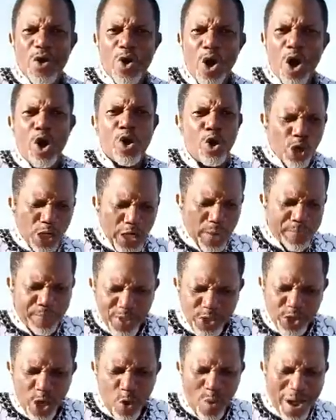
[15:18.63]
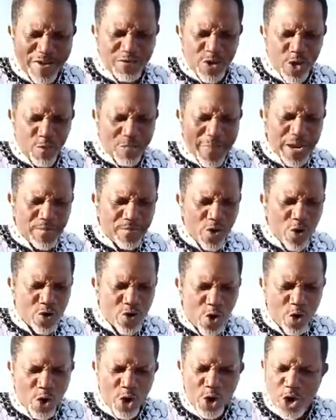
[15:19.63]
or go to beat your wife down, but they
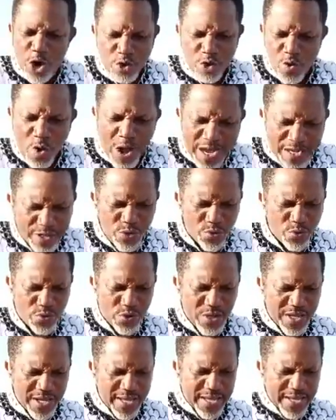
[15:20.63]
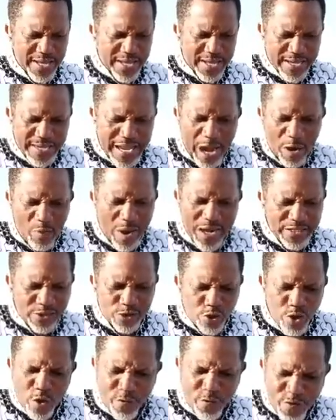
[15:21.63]
can't go lock you, hang you. That one
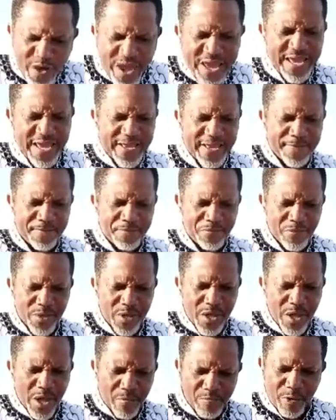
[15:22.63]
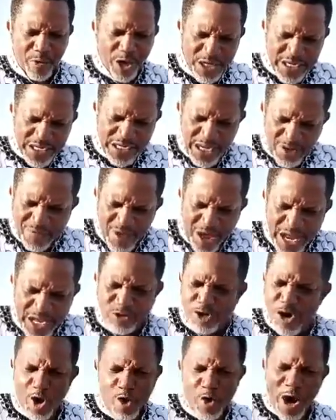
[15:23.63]
is not fair. But in this
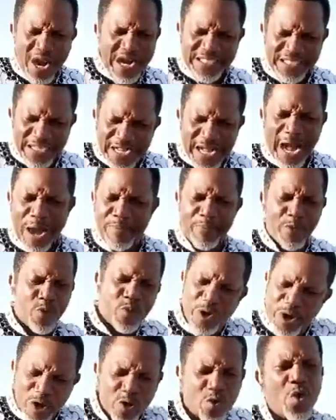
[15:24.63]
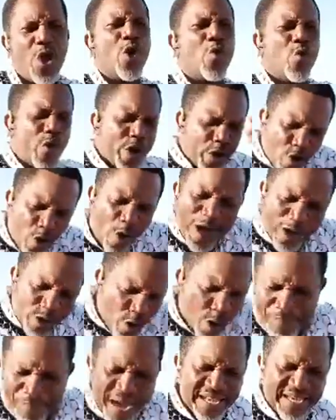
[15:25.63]
very struggle, anything can happen. We go and
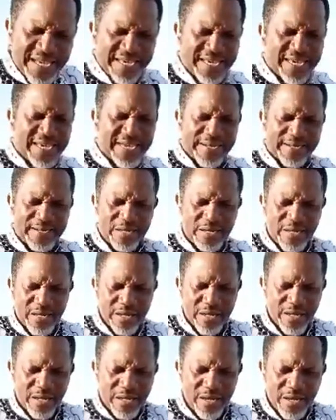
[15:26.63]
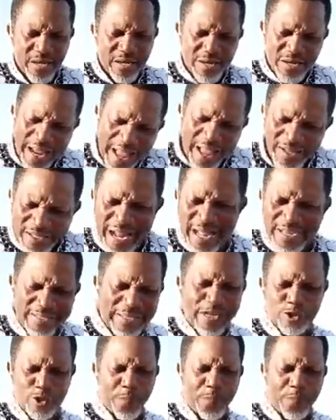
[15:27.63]
come back again. That's
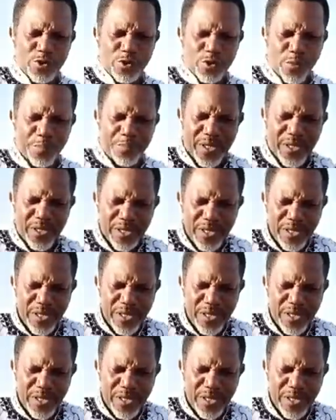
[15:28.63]
how it's supposed to be.